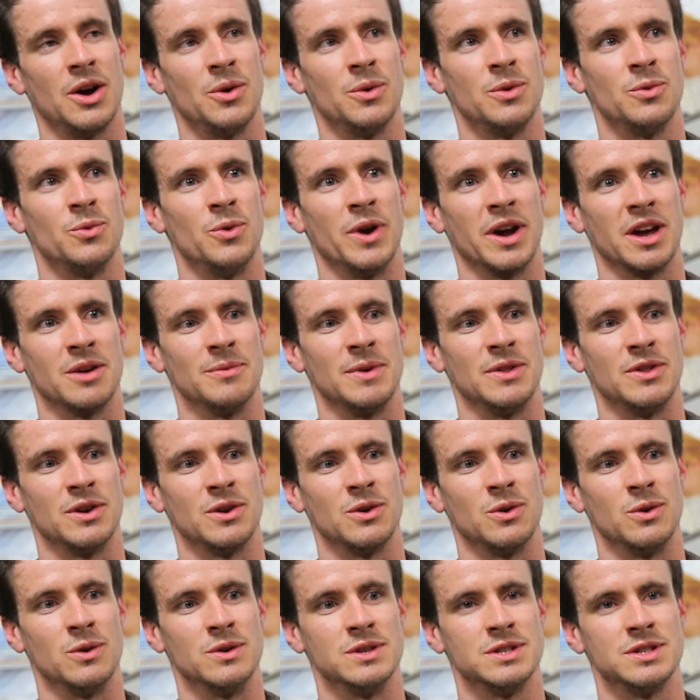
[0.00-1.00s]
I would recommend
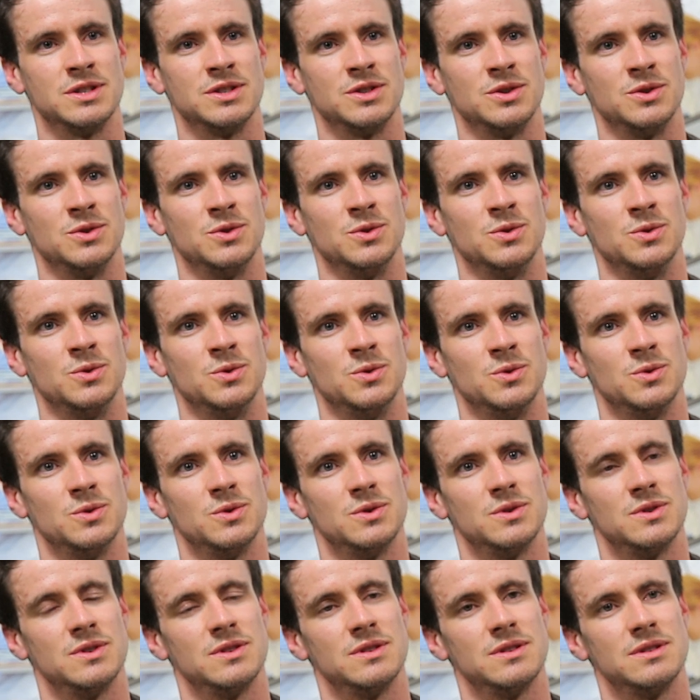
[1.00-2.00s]
the course to
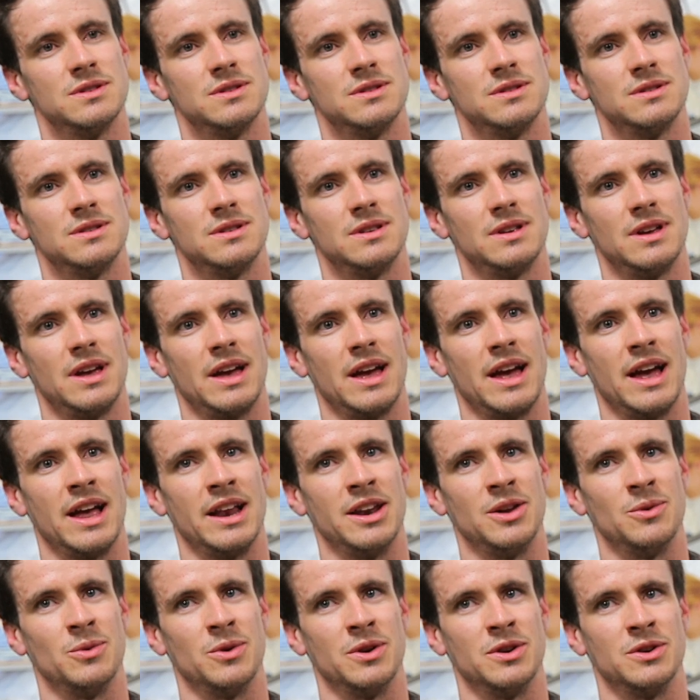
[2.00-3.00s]

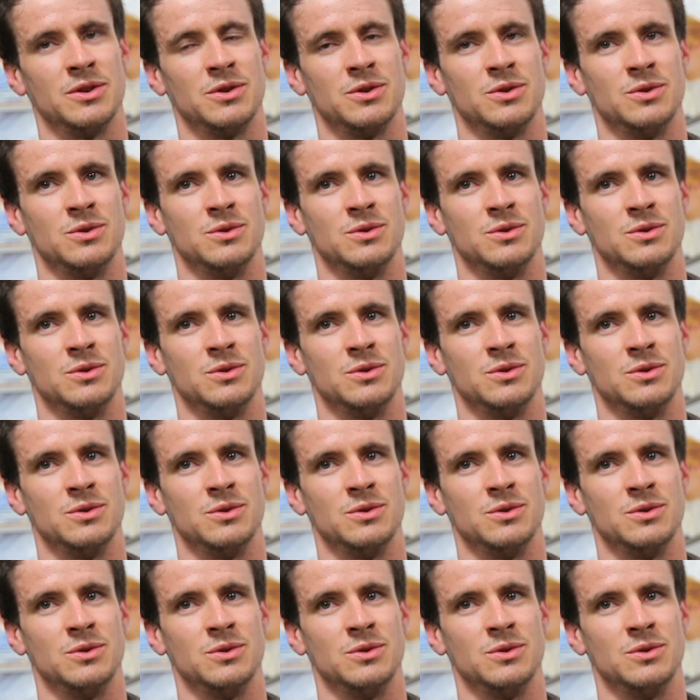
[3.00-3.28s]
anyone